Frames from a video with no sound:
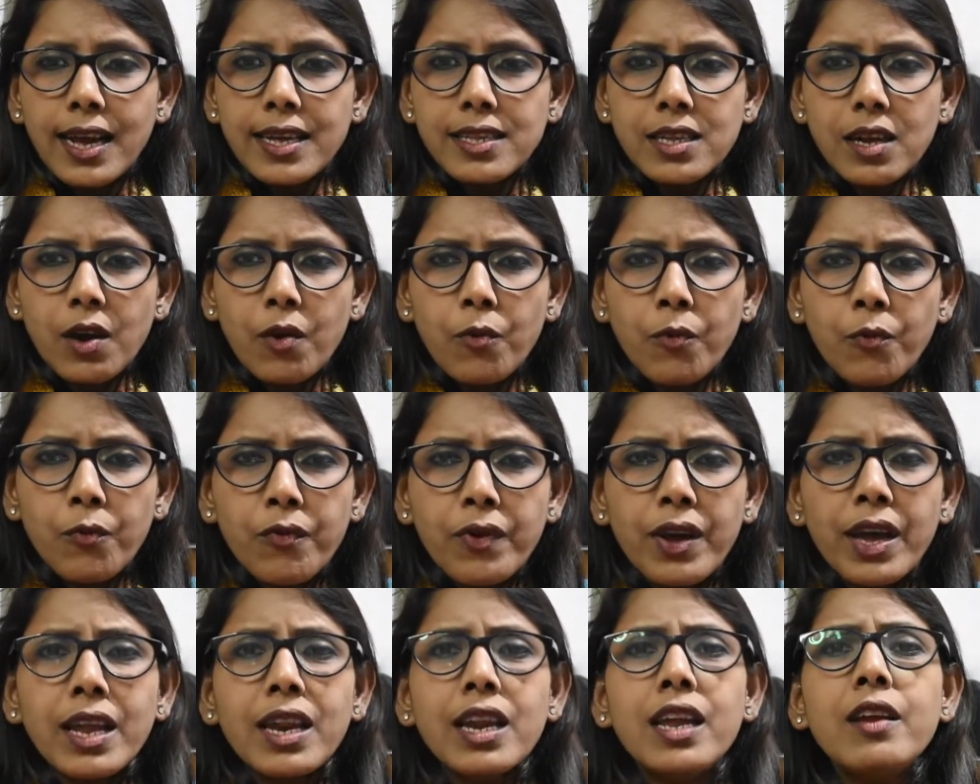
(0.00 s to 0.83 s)
a
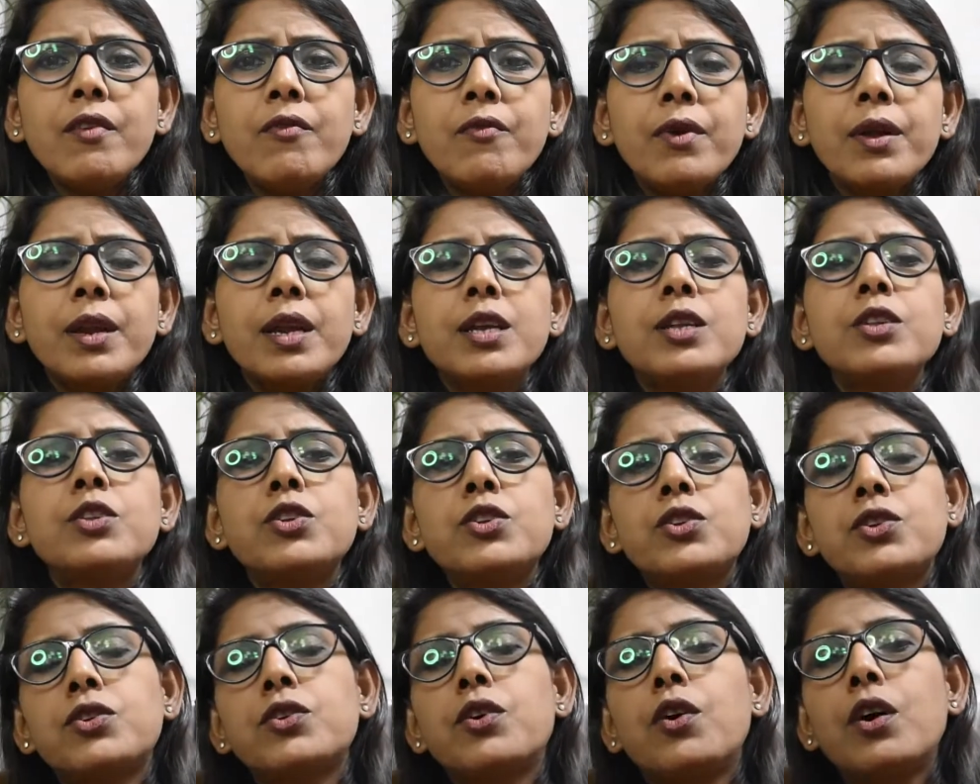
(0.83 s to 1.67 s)
very, very
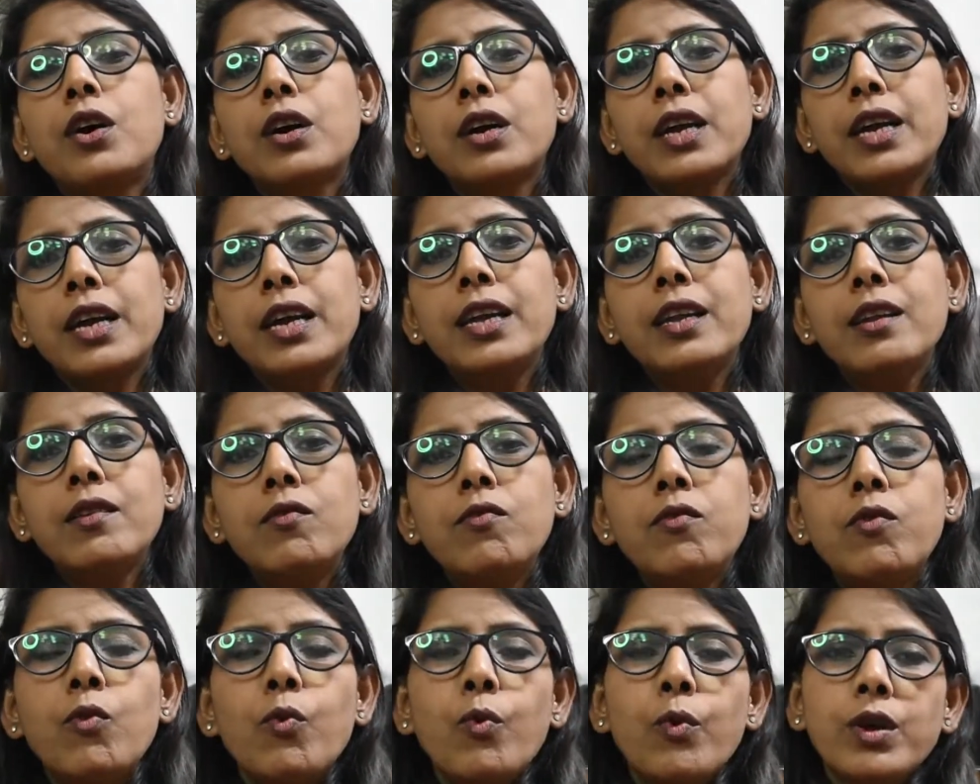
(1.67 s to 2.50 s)
strong
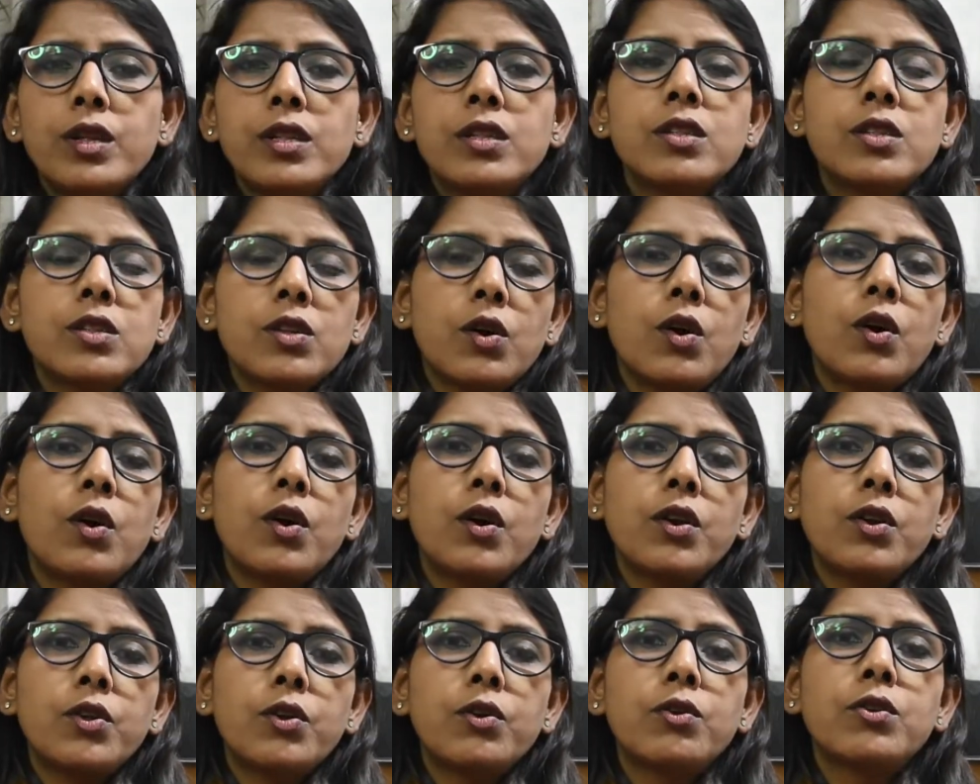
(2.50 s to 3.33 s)
influence
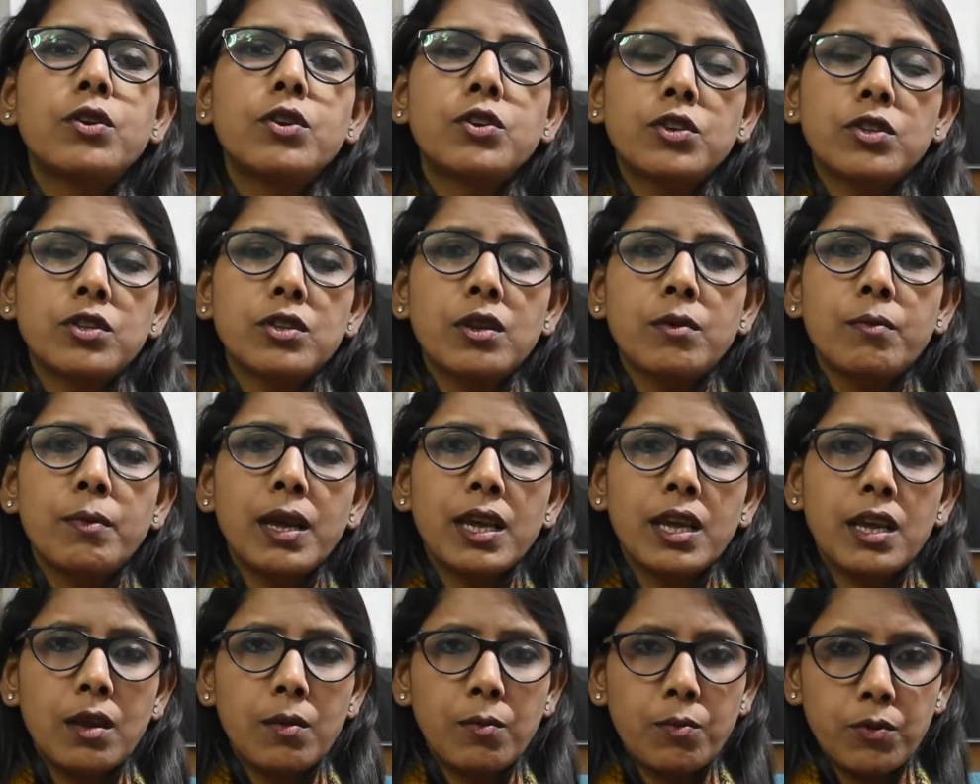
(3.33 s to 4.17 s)
on your decision
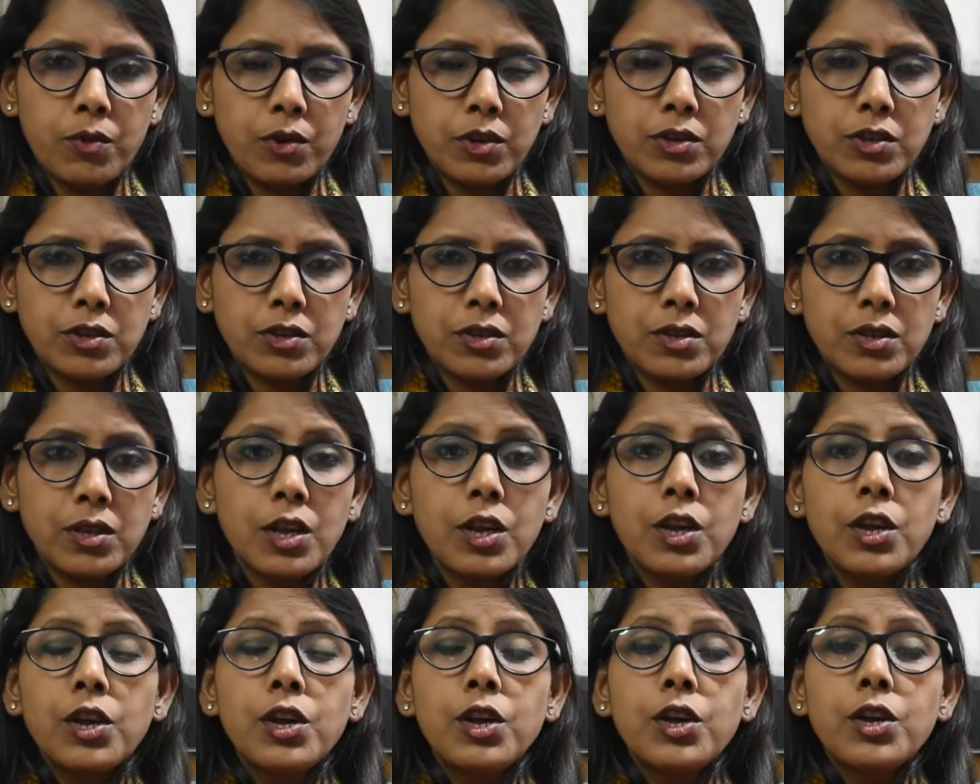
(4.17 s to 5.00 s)
making process.
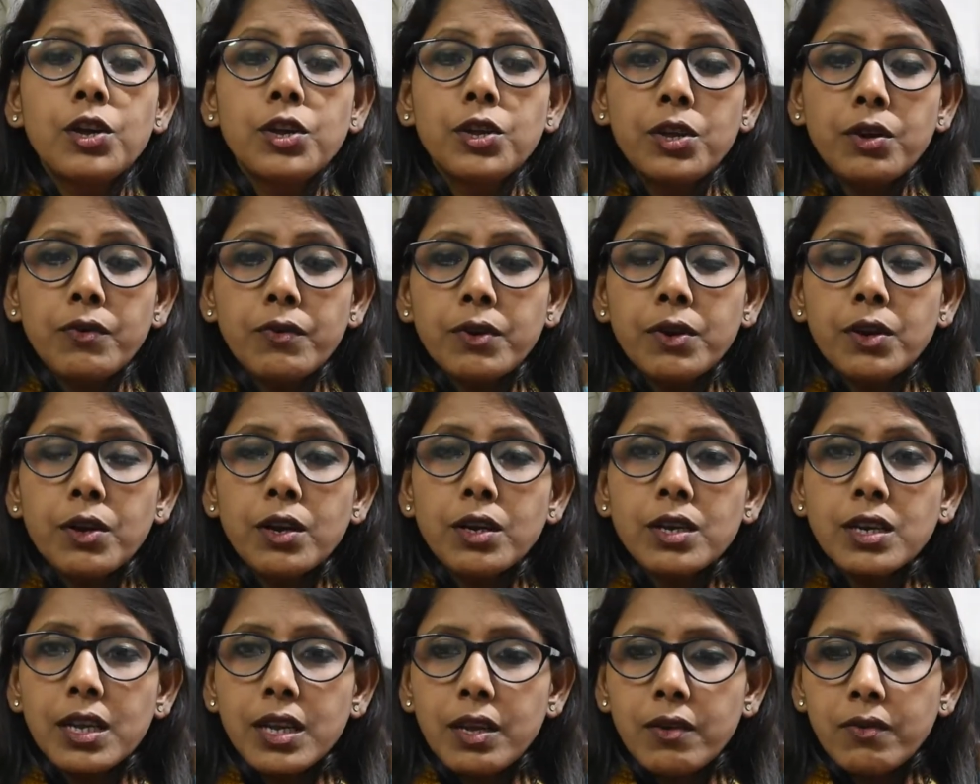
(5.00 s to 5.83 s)
You would
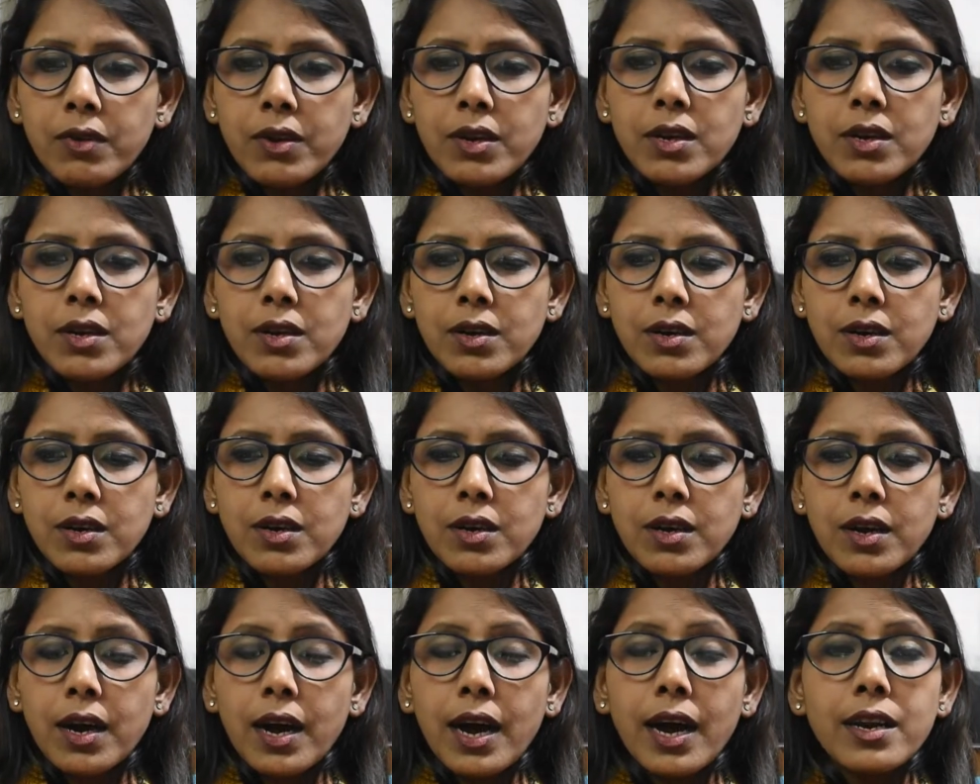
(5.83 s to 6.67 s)
not even
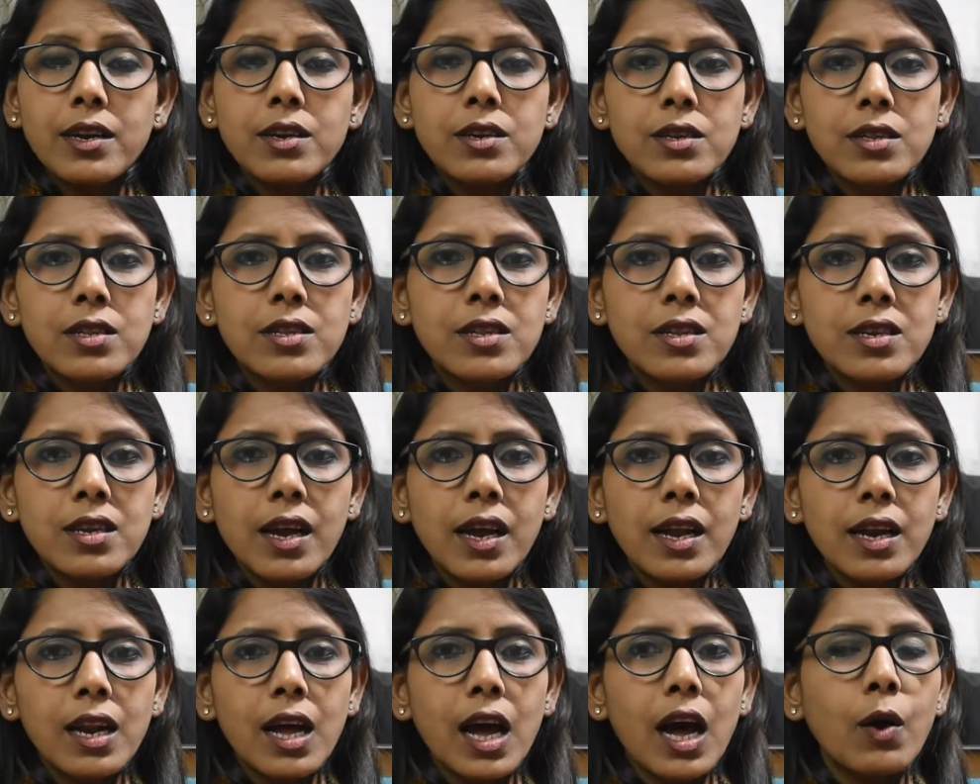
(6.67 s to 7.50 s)

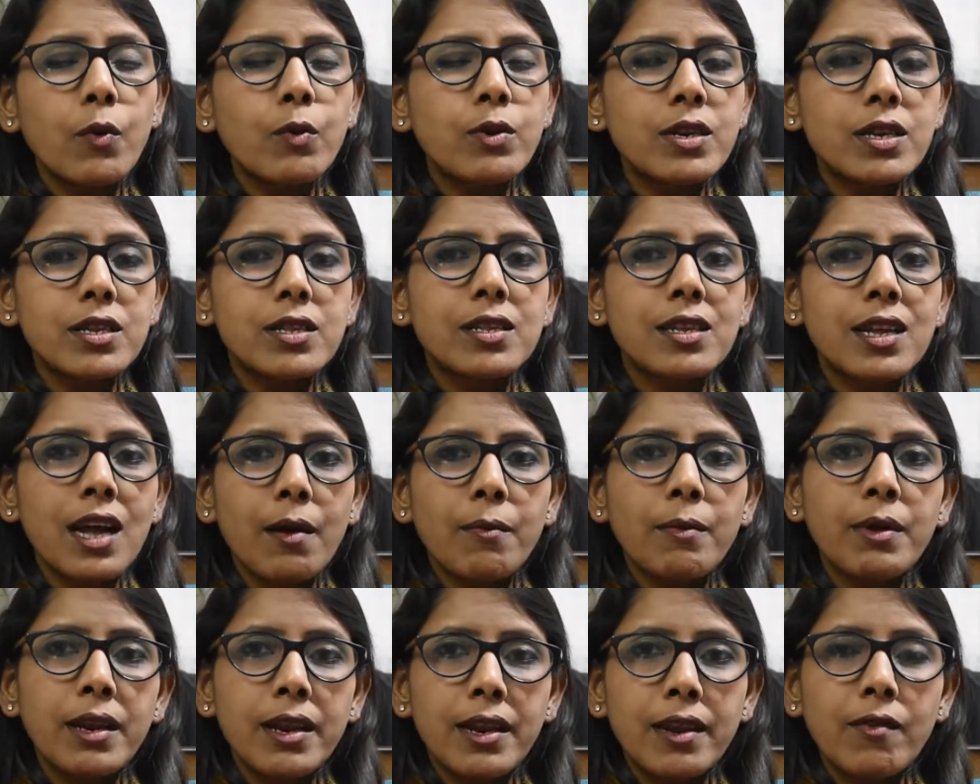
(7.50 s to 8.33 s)
understand how it has come
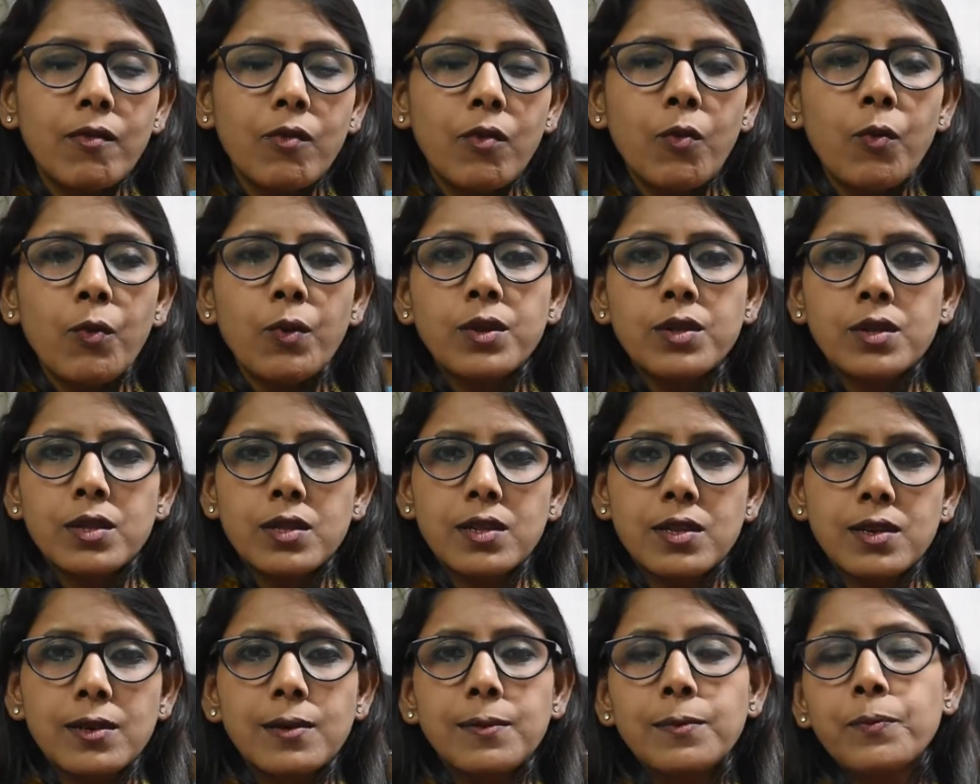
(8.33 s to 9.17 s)
and
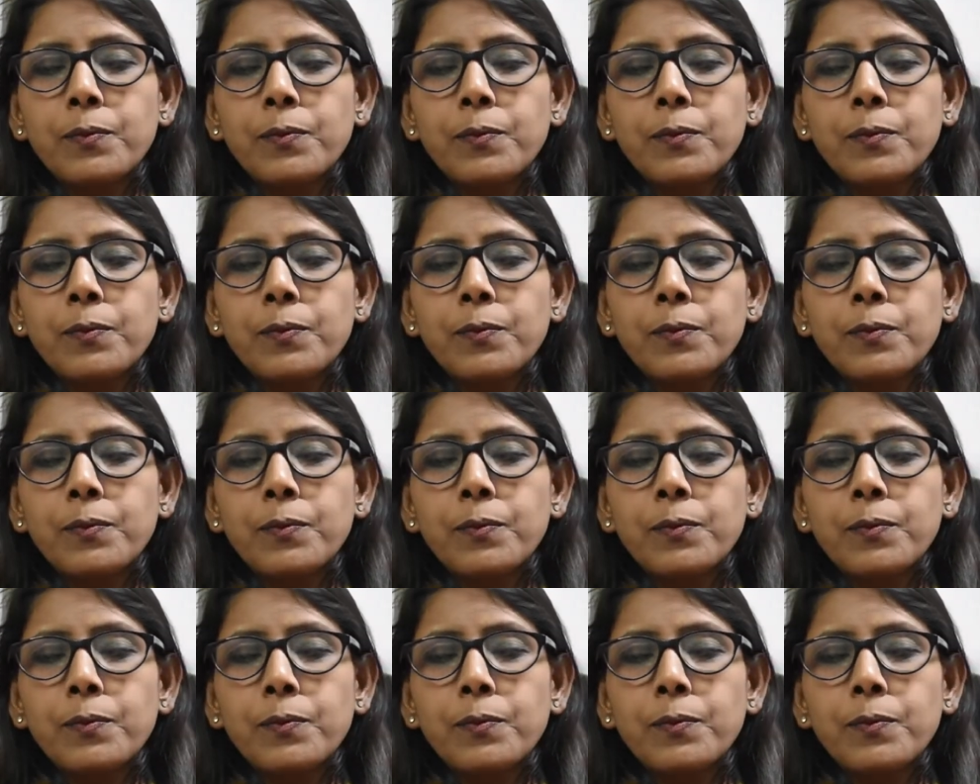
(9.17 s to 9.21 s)
influenced.